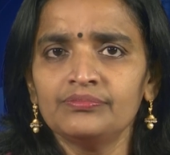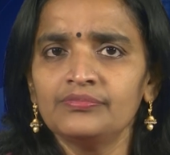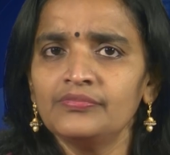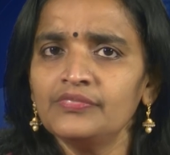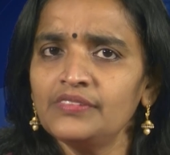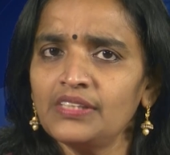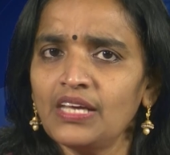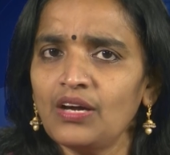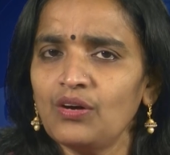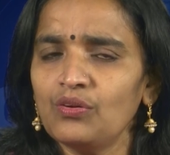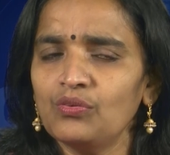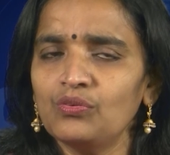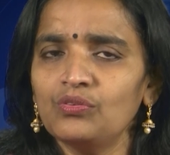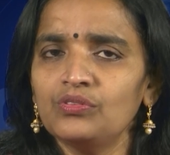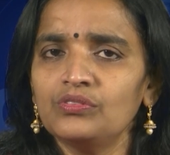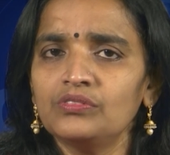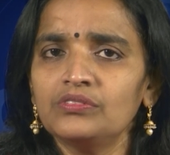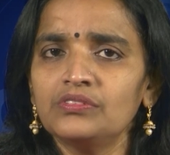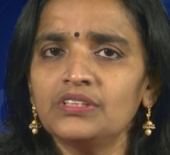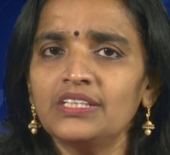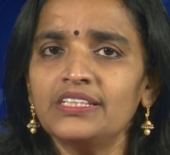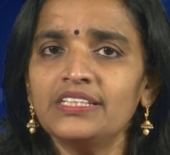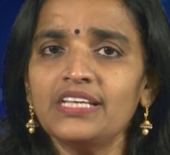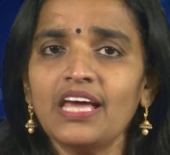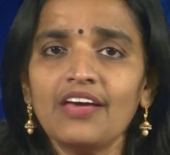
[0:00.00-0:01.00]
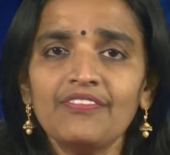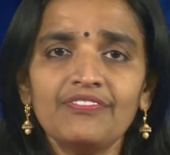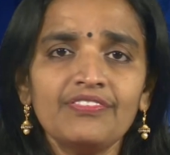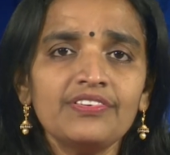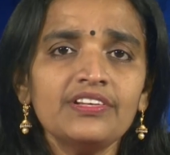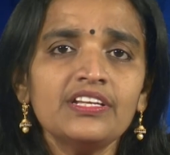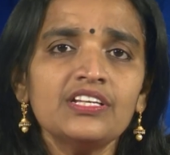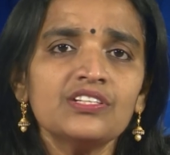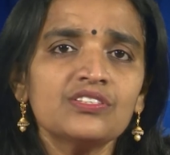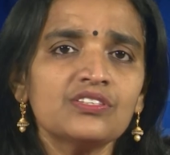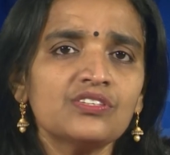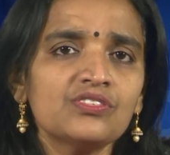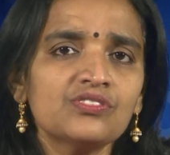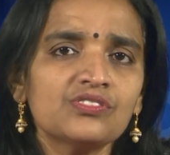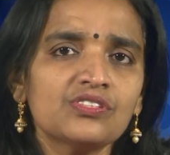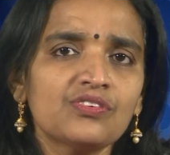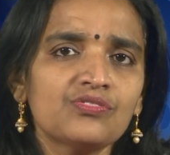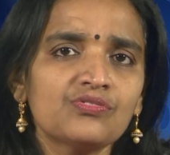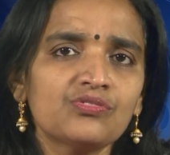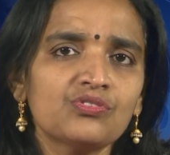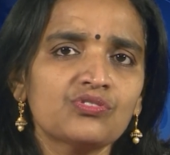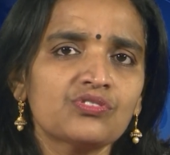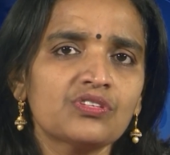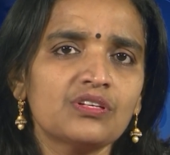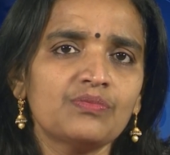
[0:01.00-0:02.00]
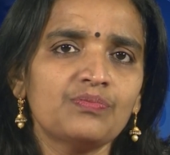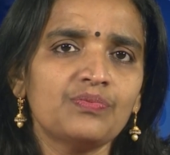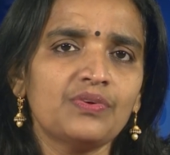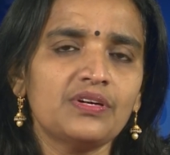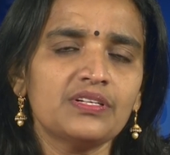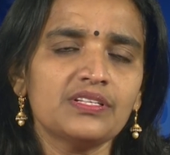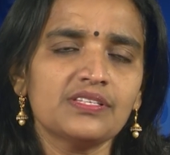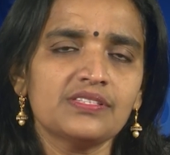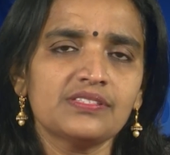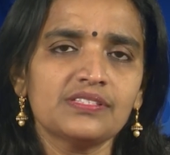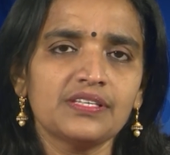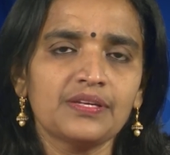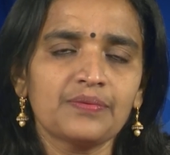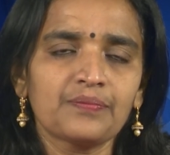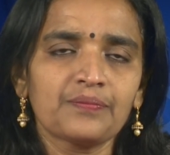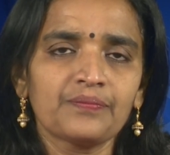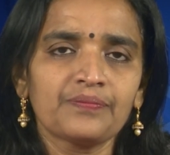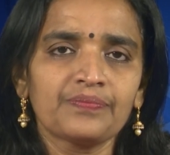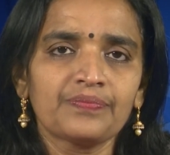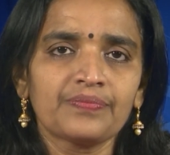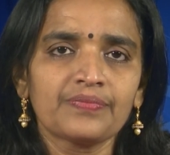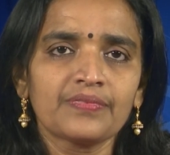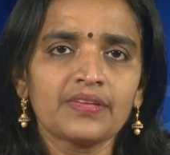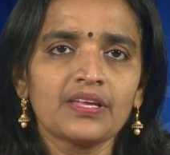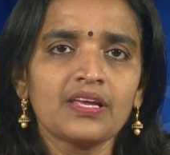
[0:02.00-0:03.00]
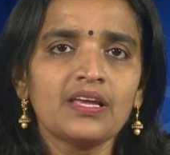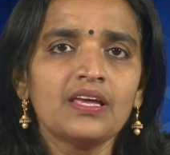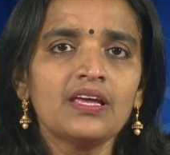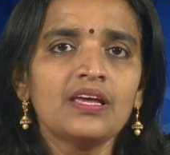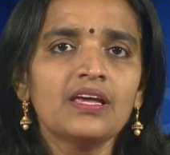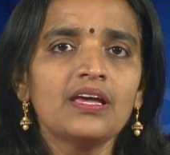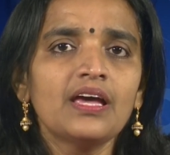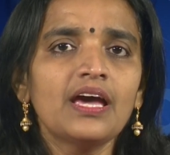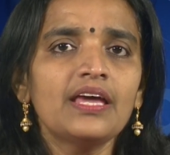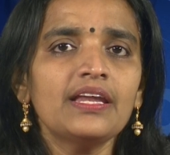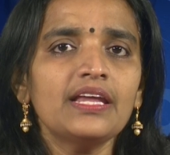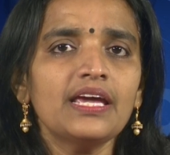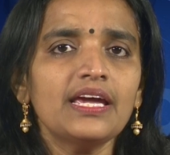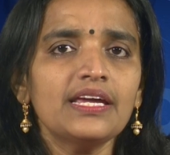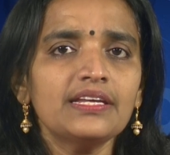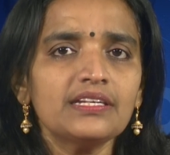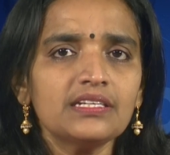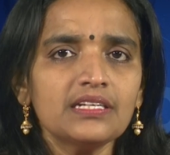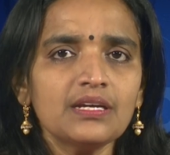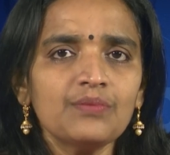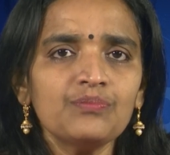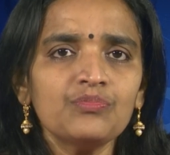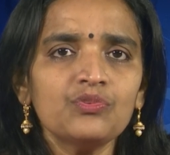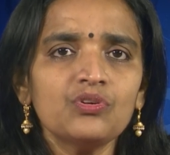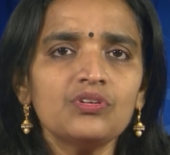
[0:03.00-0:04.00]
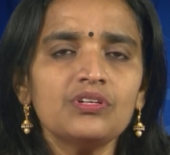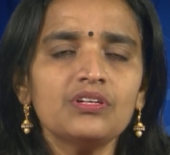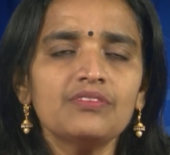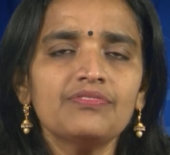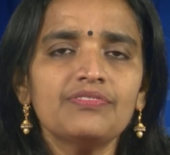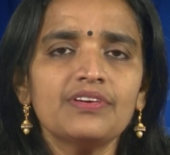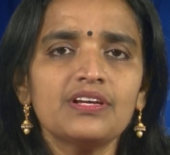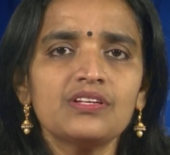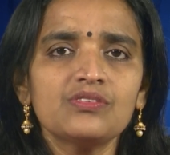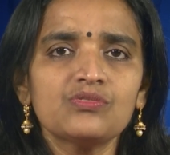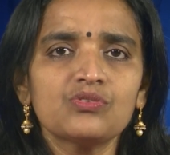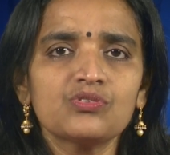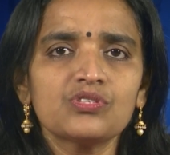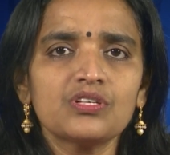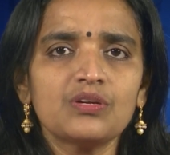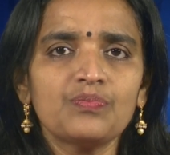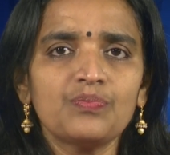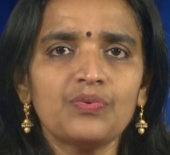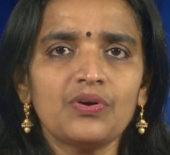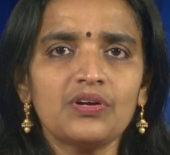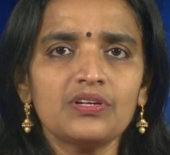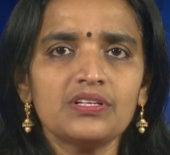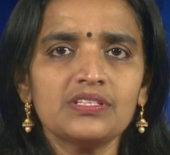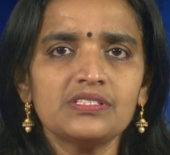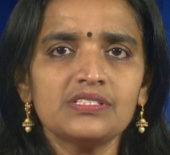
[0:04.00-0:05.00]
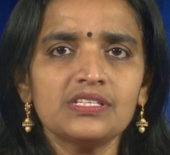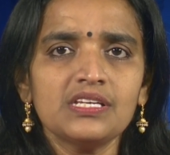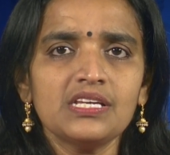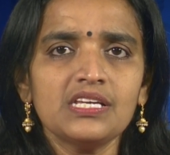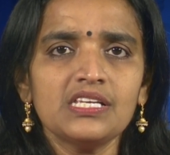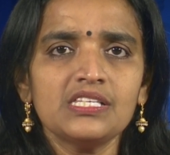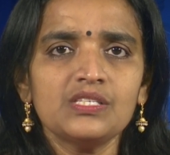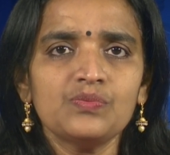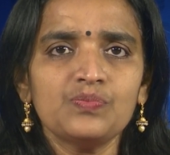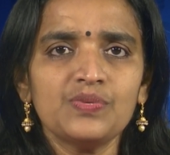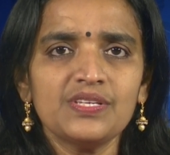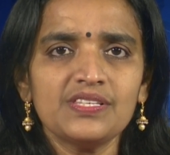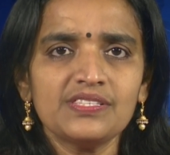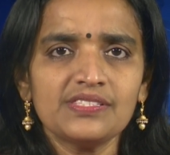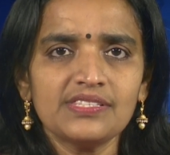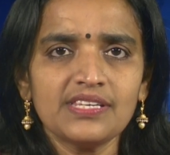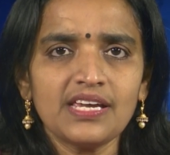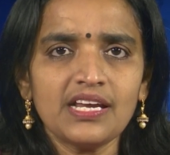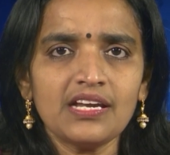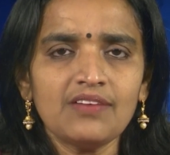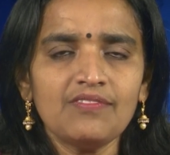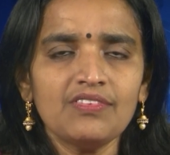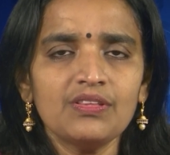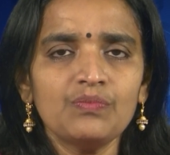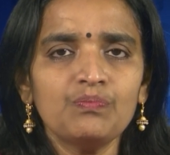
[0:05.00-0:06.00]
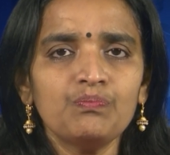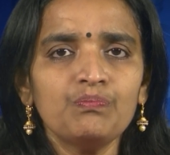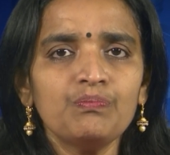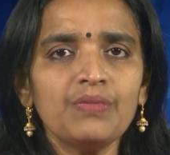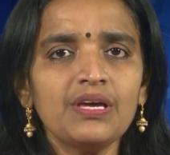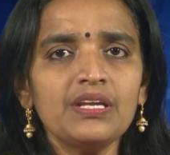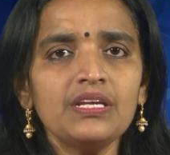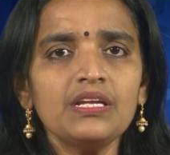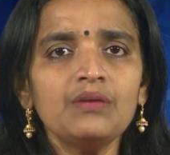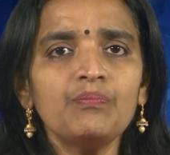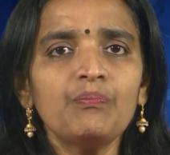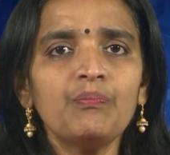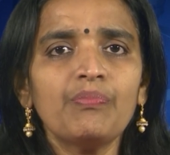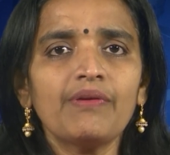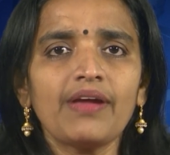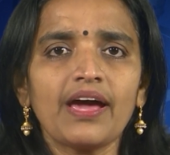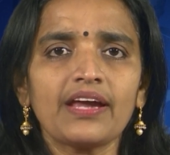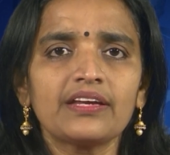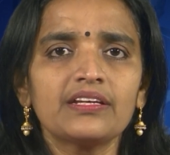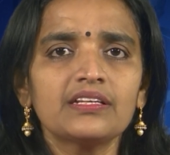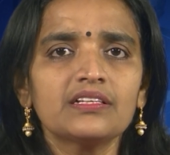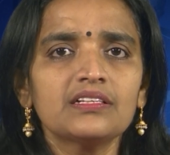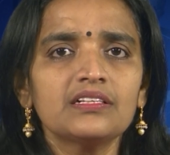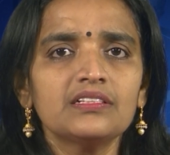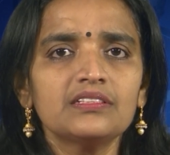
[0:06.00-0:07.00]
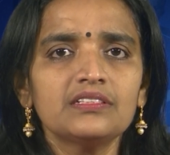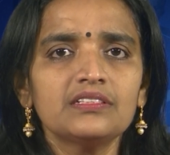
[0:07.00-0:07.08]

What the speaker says: Now, the definitions of social policy. An attempt to define social policy is beset with many practical